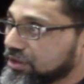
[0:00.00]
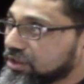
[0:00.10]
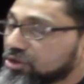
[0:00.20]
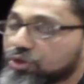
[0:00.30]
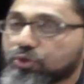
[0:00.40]

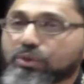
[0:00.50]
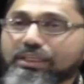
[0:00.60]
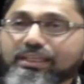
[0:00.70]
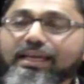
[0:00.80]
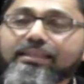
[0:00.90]
So you
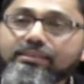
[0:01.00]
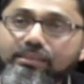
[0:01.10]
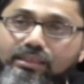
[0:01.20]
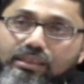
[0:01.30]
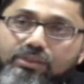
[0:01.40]
cannot
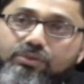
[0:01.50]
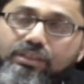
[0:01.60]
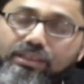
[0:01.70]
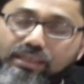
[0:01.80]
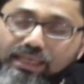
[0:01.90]
you
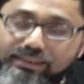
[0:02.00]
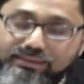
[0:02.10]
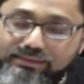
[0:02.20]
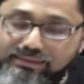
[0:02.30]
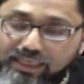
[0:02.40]

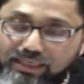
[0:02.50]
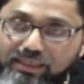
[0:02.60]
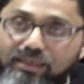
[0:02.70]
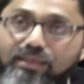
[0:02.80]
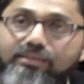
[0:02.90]
cannot
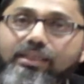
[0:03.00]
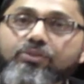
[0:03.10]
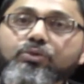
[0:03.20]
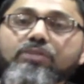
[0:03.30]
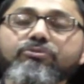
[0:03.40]
say that
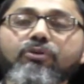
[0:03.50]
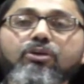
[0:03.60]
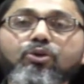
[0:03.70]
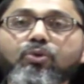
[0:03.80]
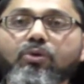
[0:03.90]
you can
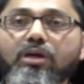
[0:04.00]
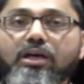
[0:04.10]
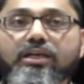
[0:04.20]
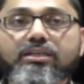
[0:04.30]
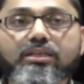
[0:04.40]
follow
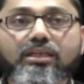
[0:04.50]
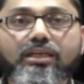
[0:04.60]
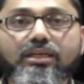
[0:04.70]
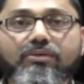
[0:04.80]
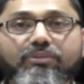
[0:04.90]
Quran
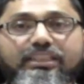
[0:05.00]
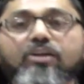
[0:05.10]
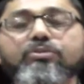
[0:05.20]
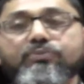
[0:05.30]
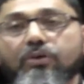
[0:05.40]

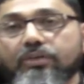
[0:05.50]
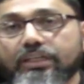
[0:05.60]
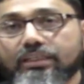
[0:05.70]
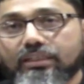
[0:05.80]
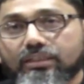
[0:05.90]
without
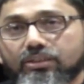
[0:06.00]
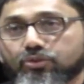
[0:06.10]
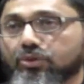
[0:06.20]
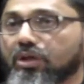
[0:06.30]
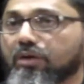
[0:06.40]
following the
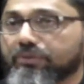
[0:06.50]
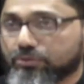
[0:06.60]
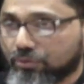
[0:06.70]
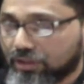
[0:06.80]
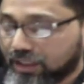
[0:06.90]
Sunnah of
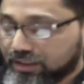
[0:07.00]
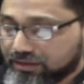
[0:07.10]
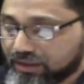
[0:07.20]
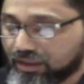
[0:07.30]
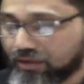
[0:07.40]
Rasulullah
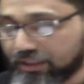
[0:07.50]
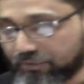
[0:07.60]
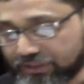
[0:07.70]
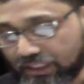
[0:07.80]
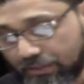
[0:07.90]
sallallahu
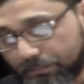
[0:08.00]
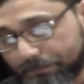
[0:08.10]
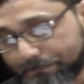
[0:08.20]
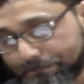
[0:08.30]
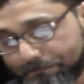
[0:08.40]
alaihi wasallam.
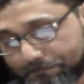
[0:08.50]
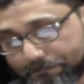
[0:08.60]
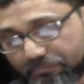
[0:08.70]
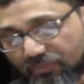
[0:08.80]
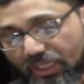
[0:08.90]

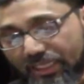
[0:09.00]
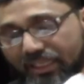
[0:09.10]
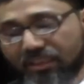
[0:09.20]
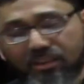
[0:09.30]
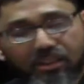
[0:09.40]

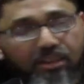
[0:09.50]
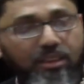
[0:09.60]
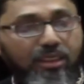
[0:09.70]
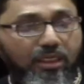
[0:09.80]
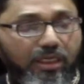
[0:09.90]
And uh,
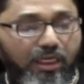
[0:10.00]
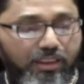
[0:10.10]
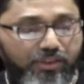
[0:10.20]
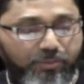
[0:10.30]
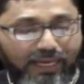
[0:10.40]

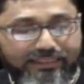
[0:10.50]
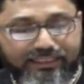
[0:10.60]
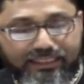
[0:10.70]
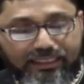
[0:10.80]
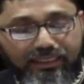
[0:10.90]
Allah subhanahu wa
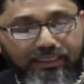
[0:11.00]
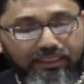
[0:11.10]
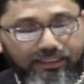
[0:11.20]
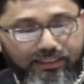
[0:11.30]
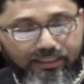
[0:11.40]
ta'ala,
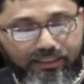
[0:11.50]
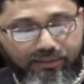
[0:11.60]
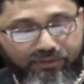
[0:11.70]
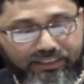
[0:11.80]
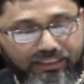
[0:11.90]

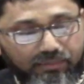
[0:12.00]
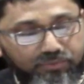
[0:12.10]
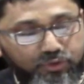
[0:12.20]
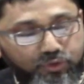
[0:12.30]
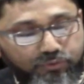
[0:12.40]
when it
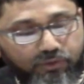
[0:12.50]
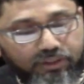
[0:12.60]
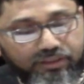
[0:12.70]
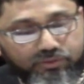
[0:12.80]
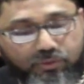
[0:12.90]
comes to
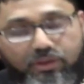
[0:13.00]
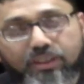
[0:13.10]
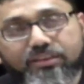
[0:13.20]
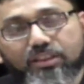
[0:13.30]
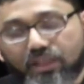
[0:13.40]
following
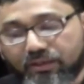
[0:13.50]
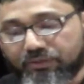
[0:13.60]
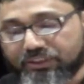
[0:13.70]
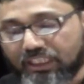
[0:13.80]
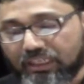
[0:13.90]
Rasulullah sallallahu
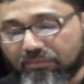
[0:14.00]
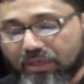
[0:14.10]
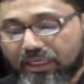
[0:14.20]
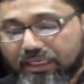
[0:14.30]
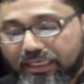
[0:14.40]
alayhi wasallam,
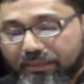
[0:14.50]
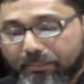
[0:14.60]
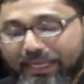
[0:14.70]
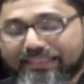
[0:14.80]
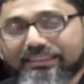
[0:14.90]

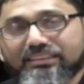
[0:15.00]
made this